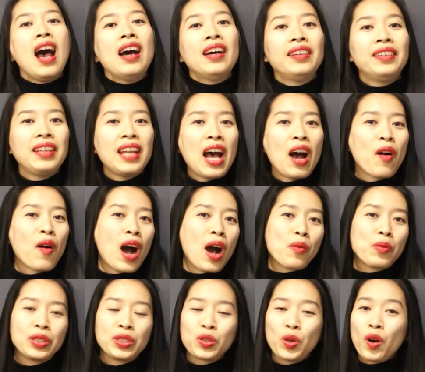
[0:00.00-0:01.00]
Now, Now, I
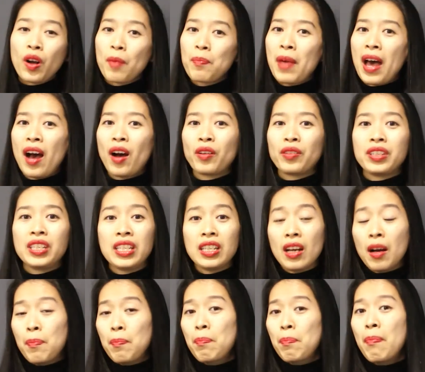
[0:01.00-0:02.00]
will talk about the
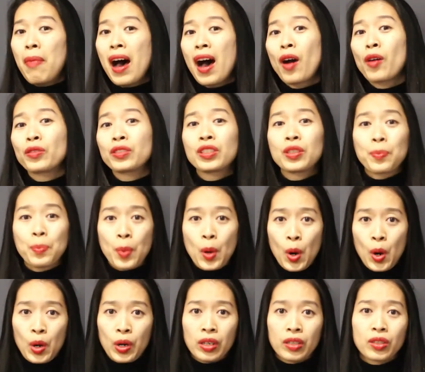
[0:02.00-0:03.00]
About
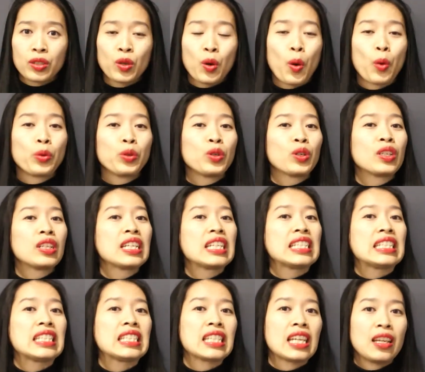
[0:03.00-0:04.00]
part on your
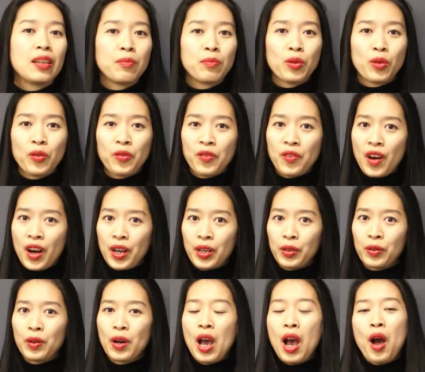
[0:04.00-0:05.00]
LinkedIn
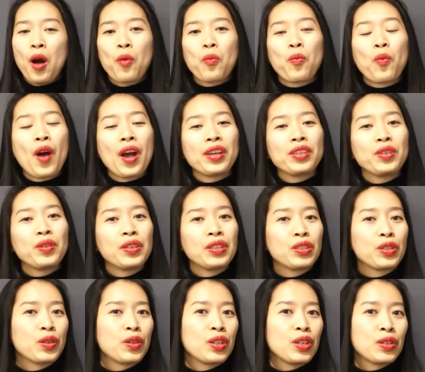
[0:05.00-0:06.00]
profile, where you
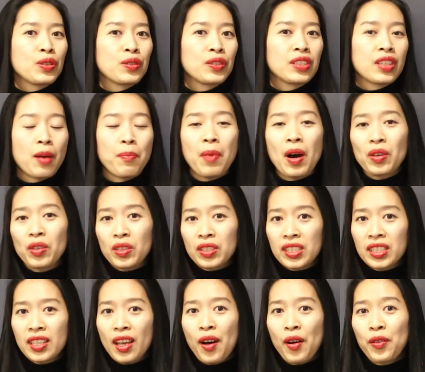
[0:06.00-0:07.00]
introduce about
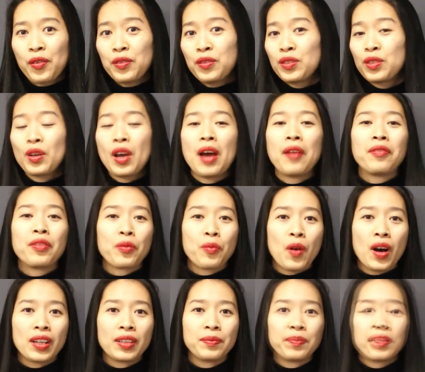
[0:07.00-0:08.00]
yourself to
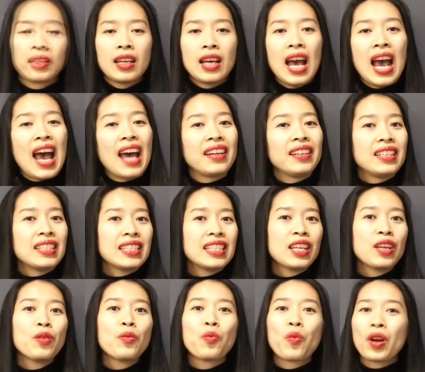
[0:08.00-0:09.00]
everyone. And this
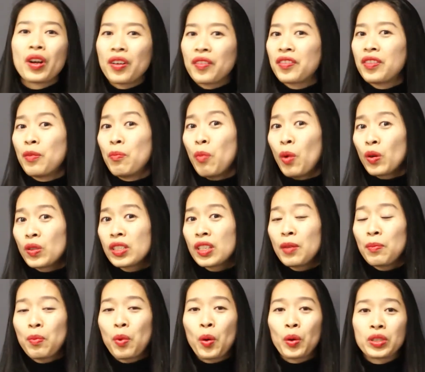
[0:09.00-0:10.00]
is one of the most
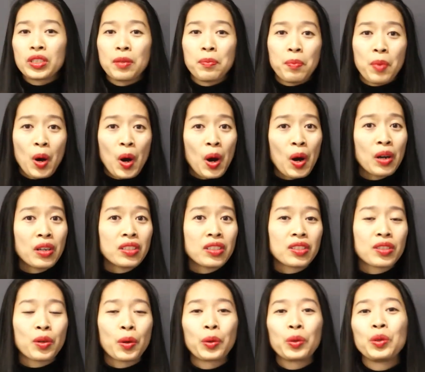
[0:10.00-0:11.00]
important parts
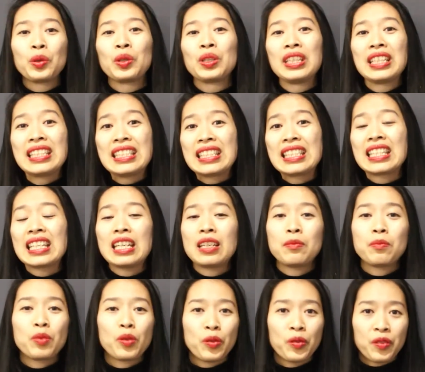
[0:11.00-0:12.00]
on your LinkedIn
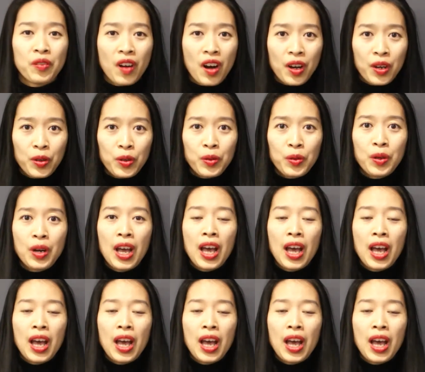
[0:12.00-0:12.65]
profile